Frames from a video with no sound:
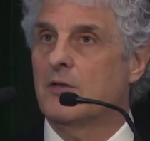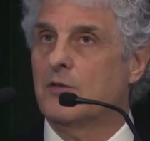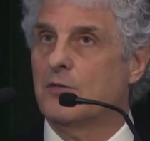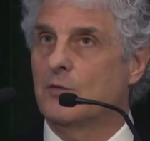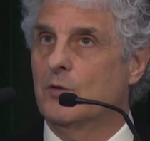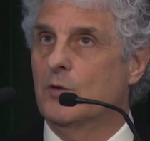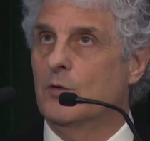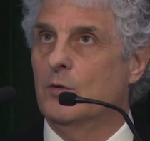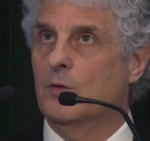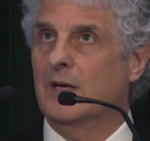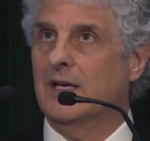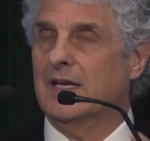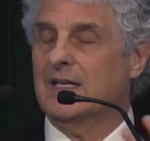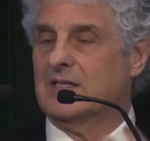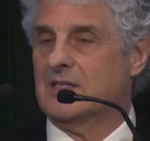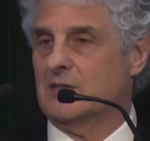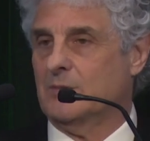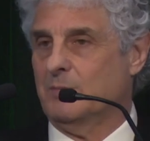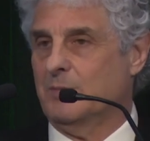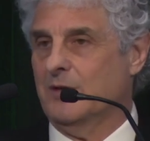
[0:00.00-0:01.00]
through
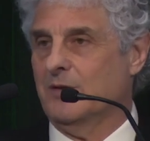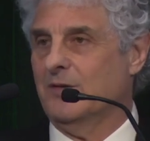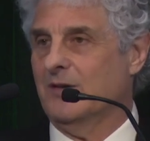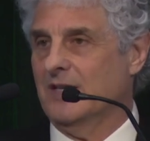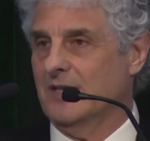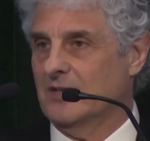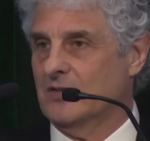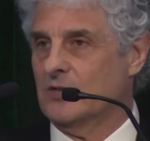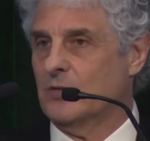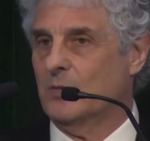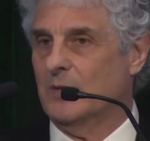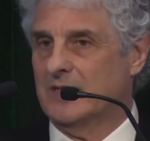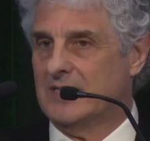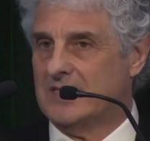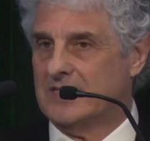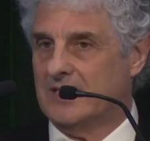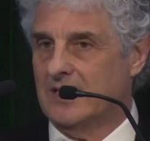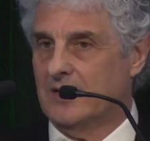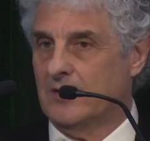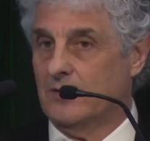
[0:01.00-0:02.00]
experience with
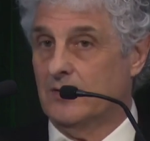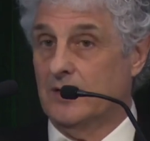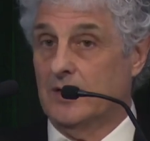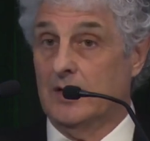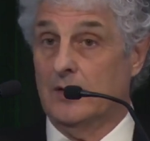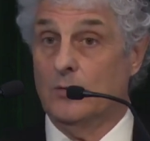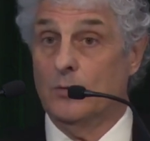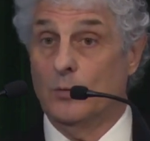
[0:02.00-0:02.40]
synchrony,